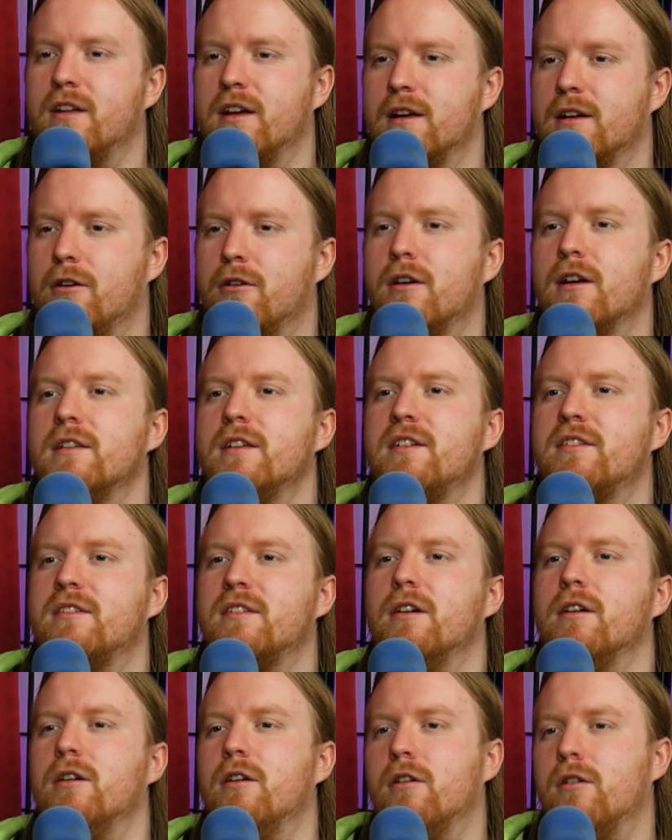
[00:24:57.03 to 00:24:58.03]
like or a at least
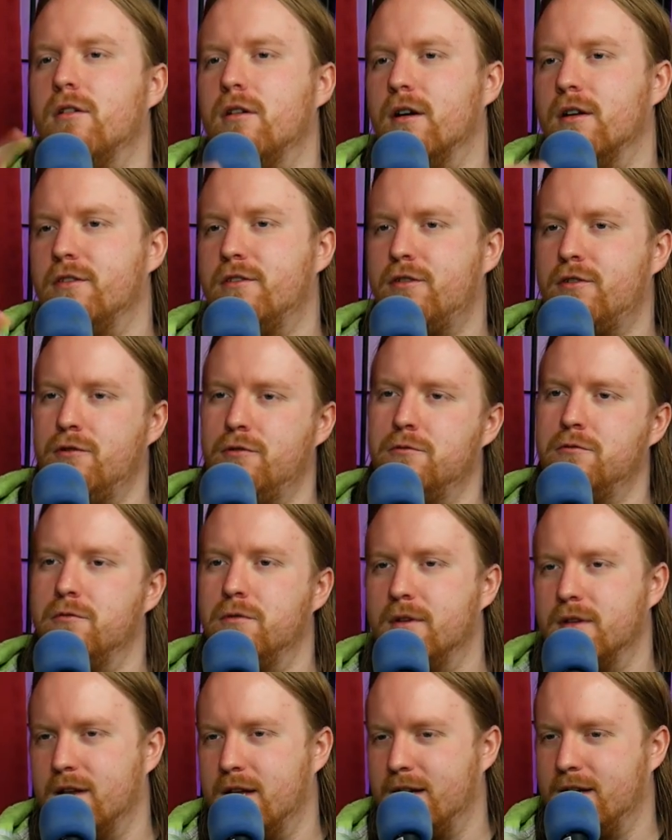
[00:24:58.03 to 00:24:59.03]
a, next week. a
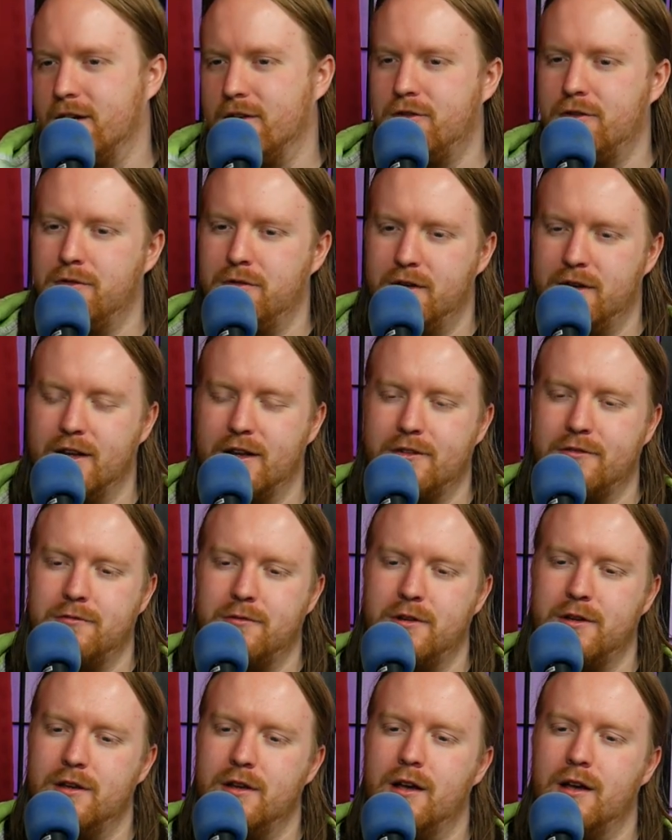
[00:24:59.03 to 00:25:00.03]
tune like a tune in next week.